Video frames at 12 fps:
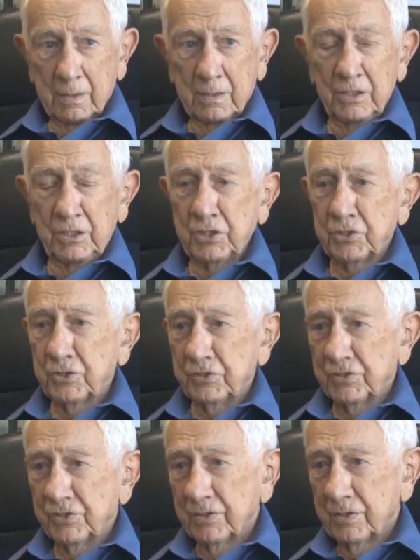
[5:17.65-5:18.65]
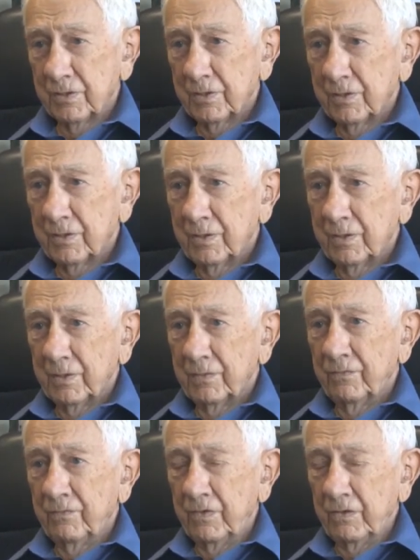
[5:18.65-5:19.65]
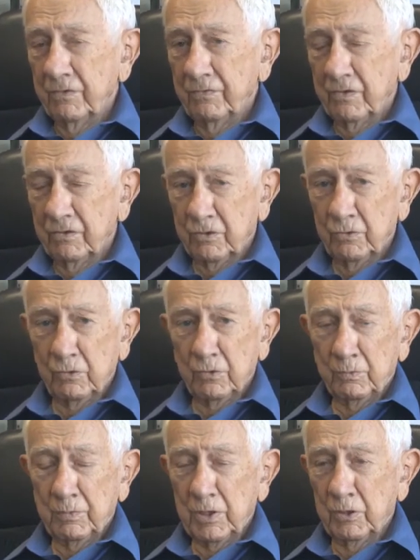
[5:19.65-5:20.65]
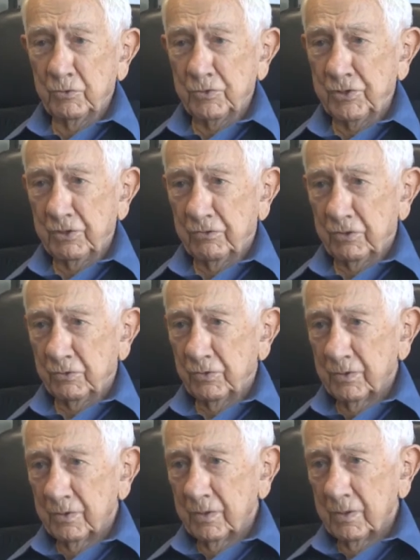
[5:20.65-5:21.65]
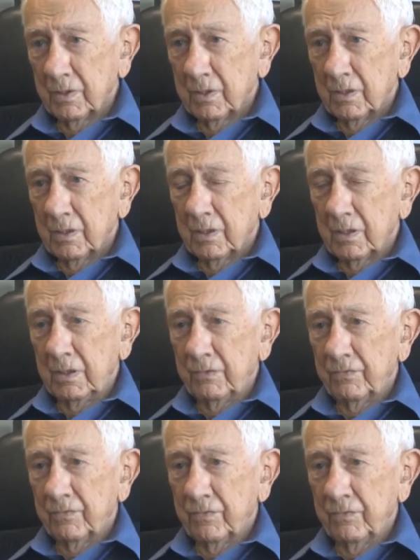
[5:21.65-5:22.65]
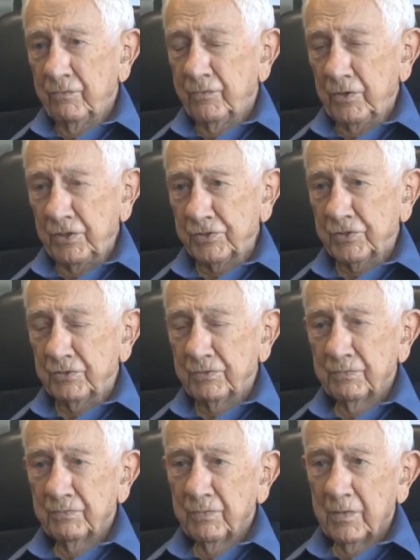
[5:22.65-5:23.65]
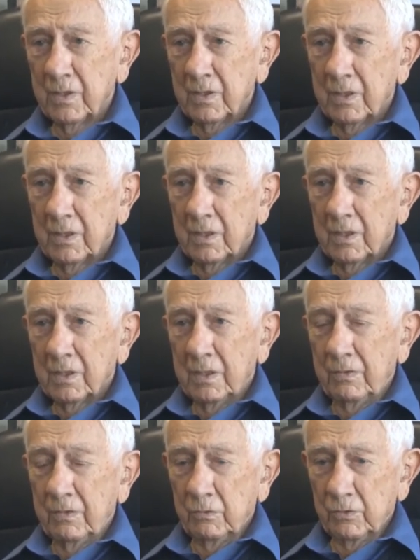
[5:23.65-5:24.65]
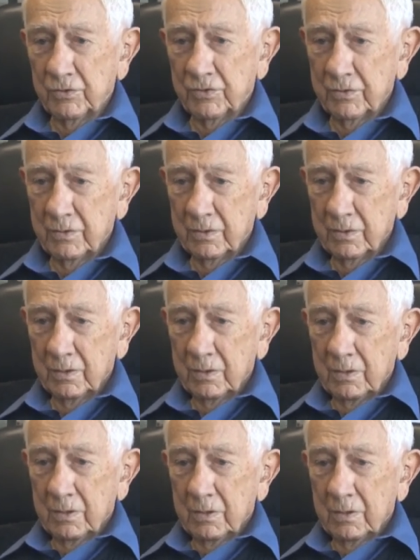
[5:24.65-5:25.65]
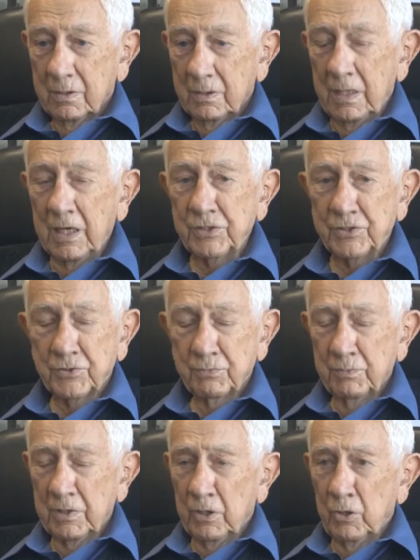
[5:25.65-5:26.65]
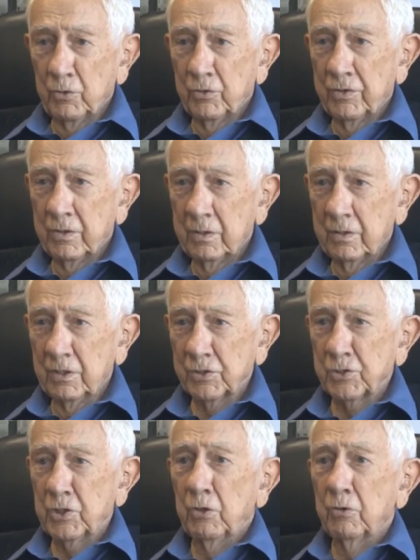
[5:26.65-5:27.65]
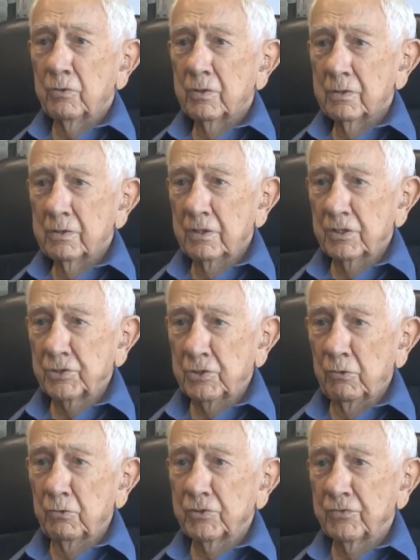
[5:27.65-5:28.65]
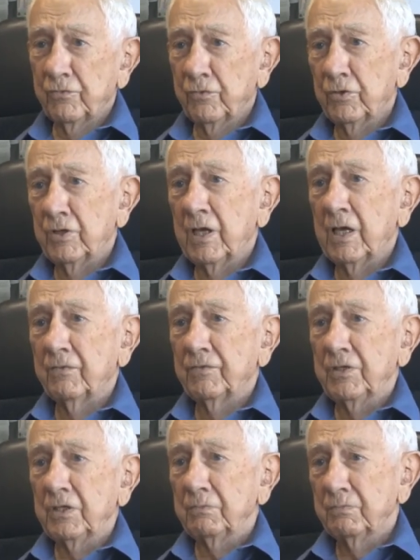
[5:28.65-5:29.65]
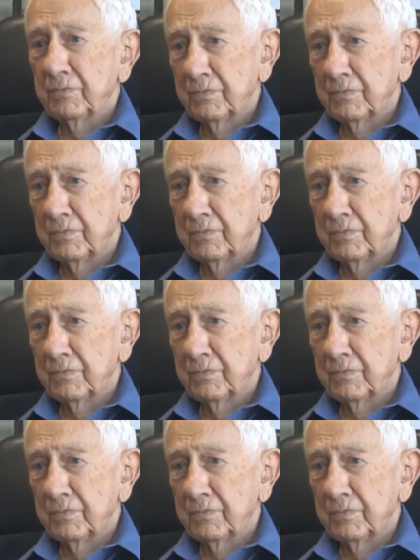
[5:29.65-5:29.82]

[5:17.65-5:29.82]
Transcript: conditions, very, very cold, below zero and, and freezing. And there was ice below the snow, and the snow was a foot and a half deep,